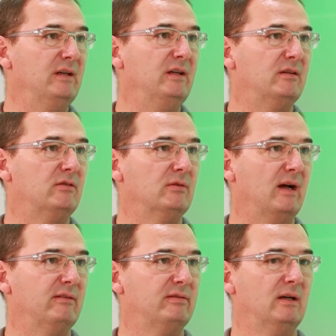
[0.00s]
They need to
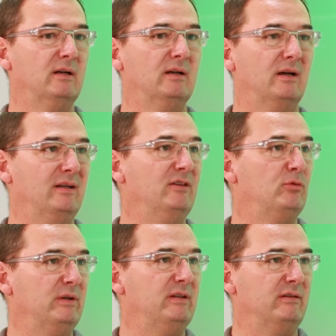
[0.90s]
have an
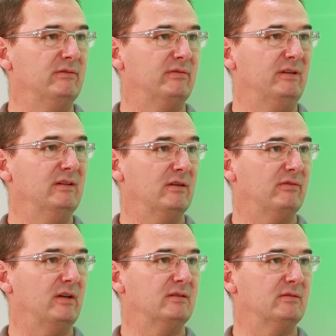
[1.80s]
intuitive
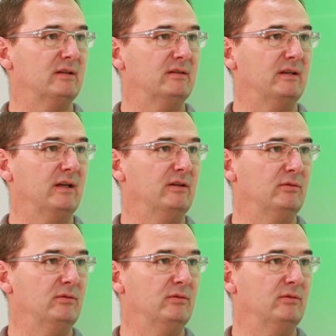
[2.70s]
interface so that they can